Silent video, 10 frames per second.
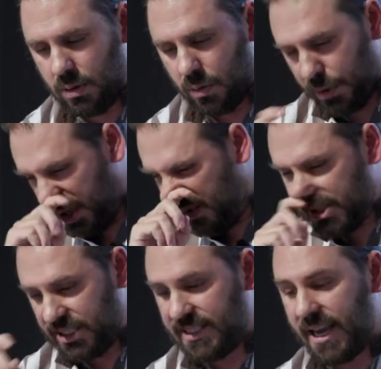where the
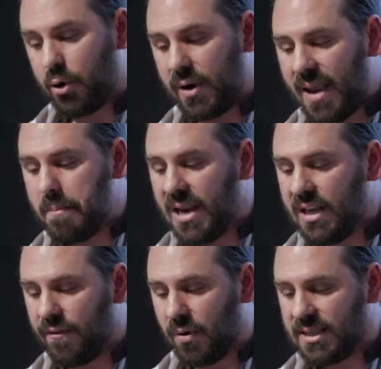questions that create
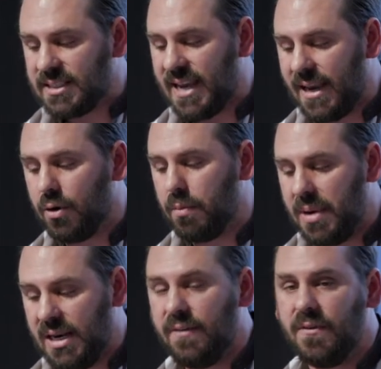meaning for us take on
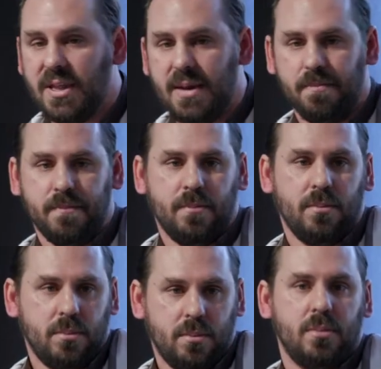meaning for them.
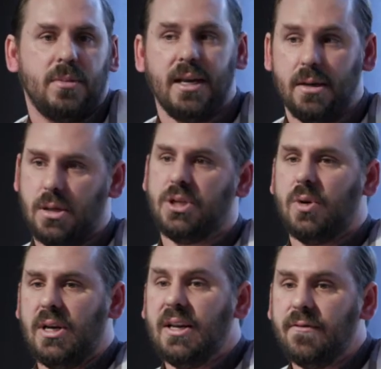They
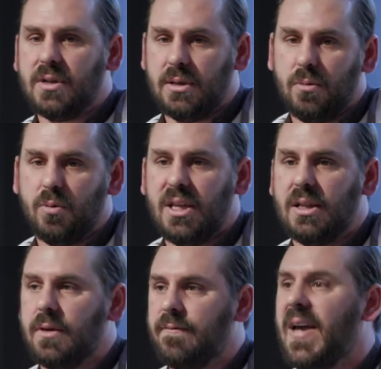literally lived it
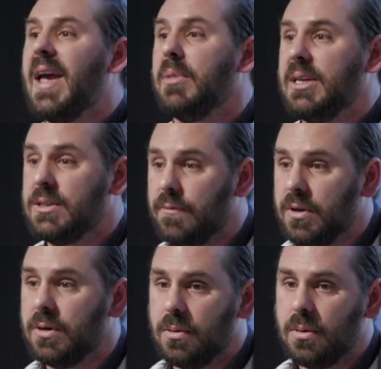within the families of
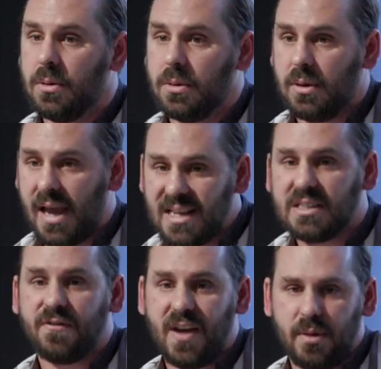the,
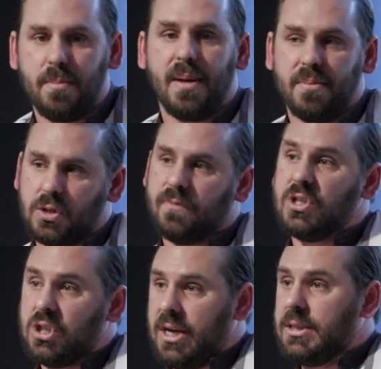as family members of the
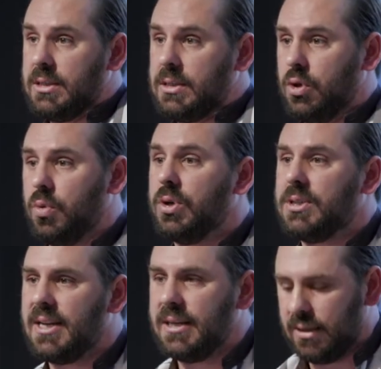scientists who were
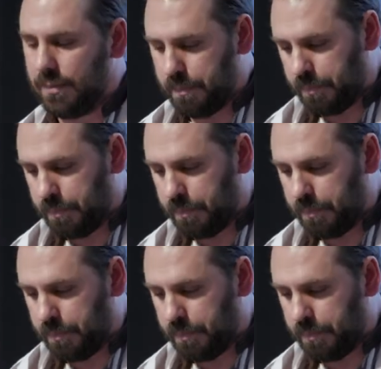studying them.